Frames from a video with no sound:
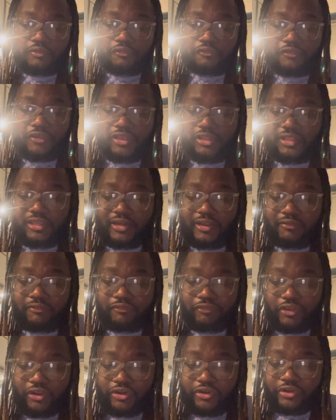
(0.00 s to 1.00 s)
Feeling
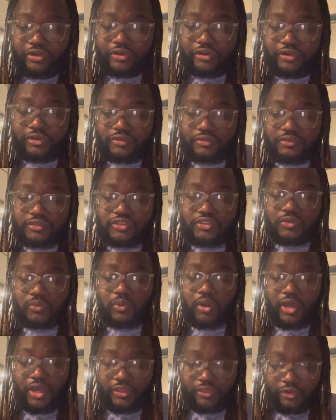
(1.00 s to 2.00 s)
inferior
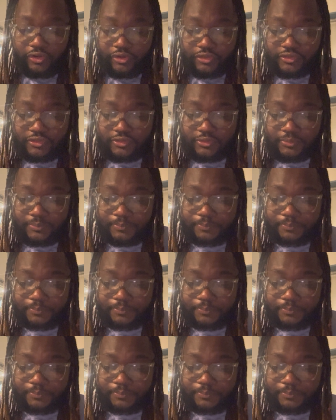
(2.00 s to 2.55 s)
to others.